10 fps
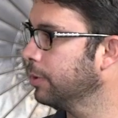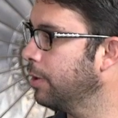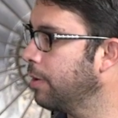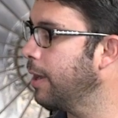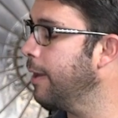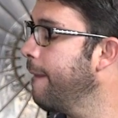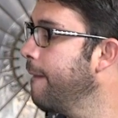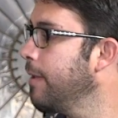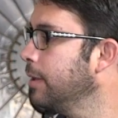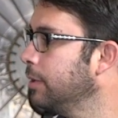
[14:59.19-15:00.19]
All right.
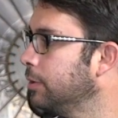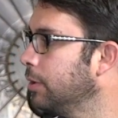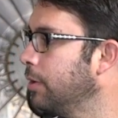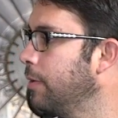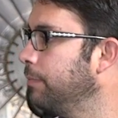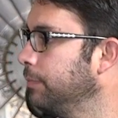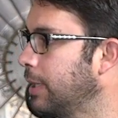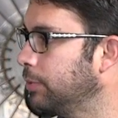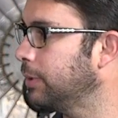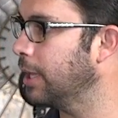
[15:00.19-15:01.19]
So
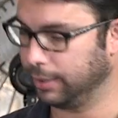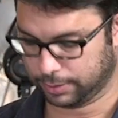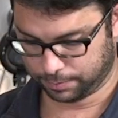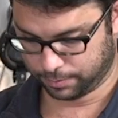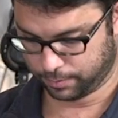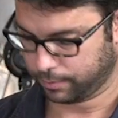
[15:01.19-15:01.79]
that's what that is.